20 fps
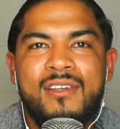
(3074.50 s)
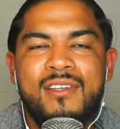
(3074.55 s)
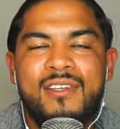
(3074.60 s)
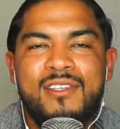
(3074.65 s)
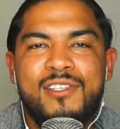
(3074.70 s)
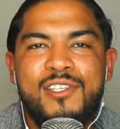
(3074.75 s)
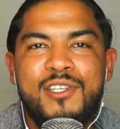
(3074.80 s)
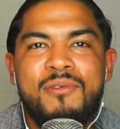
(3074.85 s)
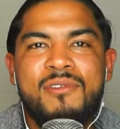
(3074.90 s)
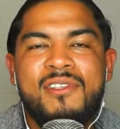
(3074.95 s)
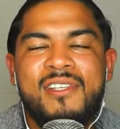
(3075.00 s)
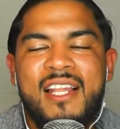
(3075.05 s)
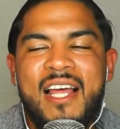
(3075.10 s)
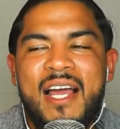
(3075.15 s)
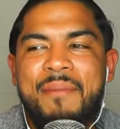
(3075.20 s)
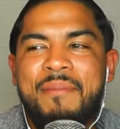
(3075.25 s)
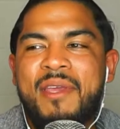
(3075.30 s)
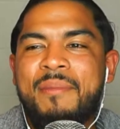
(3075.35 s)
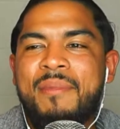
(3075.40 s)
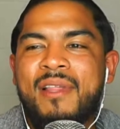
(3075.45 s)
she would slap
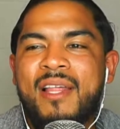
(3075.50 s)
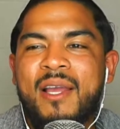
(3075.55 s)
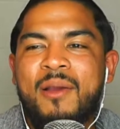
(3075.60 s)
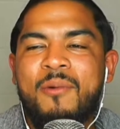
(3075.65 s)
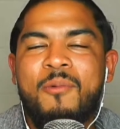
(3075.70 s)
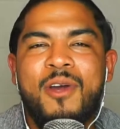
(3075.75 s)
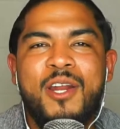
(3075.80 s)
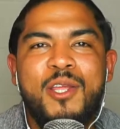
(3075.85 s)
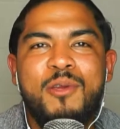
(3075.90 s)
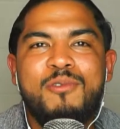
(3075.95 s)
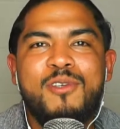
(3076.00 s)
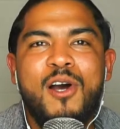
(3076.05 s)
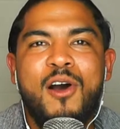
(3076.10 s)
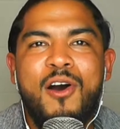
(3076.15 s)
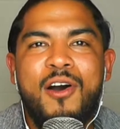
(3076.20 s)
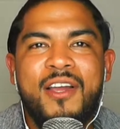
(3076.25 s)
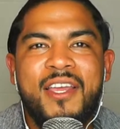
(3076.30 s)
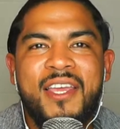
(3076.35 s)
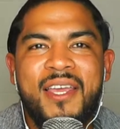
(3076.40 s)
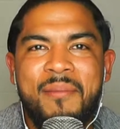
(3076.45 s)
me and be like, "What are you
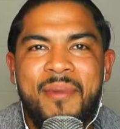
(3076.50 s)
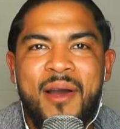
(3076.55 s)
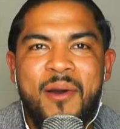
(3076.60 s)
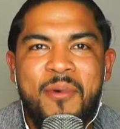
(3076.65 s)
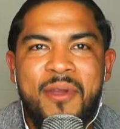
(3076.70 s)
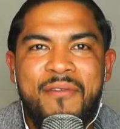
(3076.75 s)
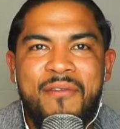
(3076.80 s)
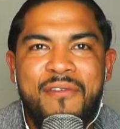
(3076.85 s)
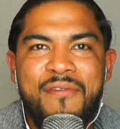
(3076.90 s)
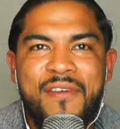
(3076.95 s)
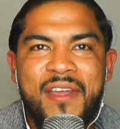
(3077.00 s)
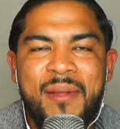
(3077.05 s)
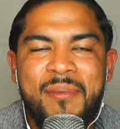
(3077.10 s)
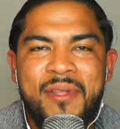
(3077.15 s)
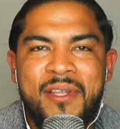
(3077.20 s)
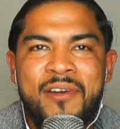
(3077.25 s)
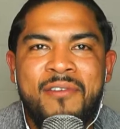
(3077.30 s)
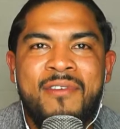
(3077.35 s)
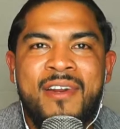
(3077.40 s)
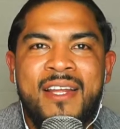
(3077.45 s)
talking about? We have a family
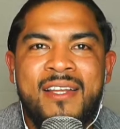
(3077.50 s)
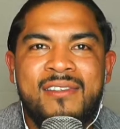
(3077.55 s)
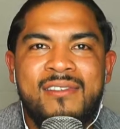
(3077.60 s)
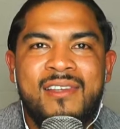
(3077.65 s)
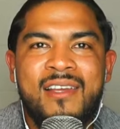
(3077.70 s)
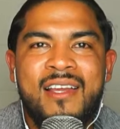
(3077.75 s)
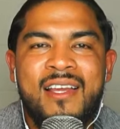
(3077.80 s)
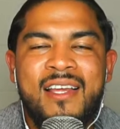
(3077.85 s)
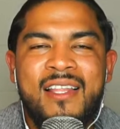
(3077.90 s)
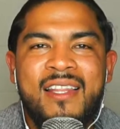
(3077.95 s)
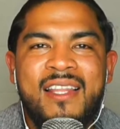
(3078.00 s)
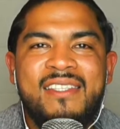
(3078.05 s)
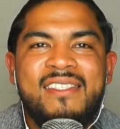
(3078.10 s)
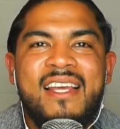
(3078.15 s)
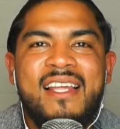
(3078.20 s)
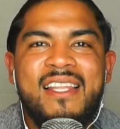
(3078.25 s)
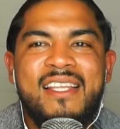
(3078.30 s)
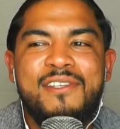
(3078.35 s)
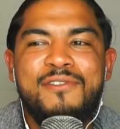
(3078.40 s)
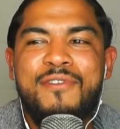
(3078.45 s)
to raise. Let's
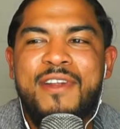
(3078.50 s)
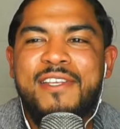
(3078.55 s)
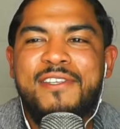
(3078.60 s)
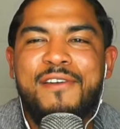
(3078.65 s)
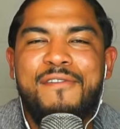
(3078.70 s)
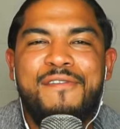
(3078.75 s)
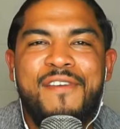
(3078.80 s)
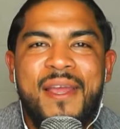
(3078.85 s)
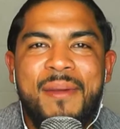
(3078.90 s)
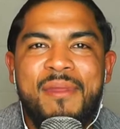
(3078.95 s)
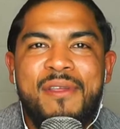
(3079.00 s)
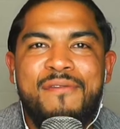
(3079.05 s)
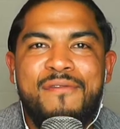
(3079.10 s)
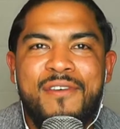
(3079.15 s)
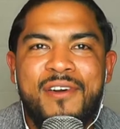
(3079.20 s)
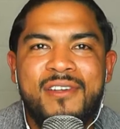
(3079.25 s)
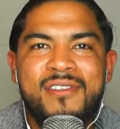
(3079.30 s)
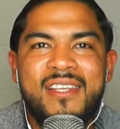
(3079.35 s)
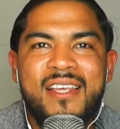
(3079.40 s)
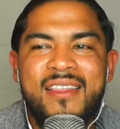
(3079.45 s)
at least raise our family
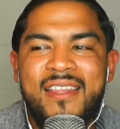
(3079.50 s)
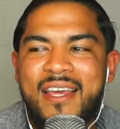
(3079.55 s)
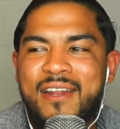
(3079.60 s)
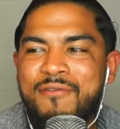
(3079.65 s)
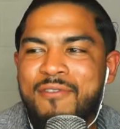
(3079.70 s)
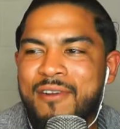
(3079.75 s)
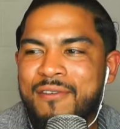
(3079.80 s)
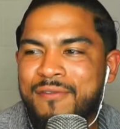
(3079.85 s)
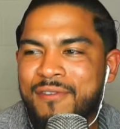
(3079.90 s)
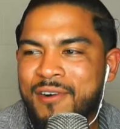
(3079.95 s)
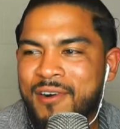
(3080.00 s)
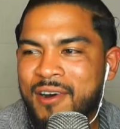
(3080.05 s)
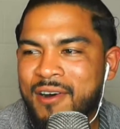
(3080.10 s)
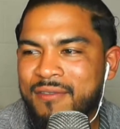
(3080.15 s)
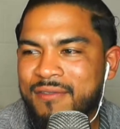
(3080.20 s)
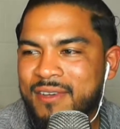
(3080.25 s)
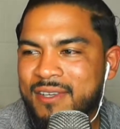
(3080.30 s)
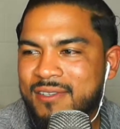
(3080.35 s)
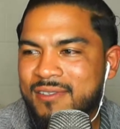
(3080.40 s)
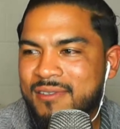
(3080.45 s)
first and then run for
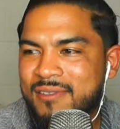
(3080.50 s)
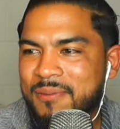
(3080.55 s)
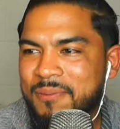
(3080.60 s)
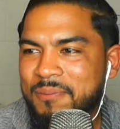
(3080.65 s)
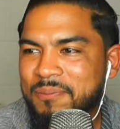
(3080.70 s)
office."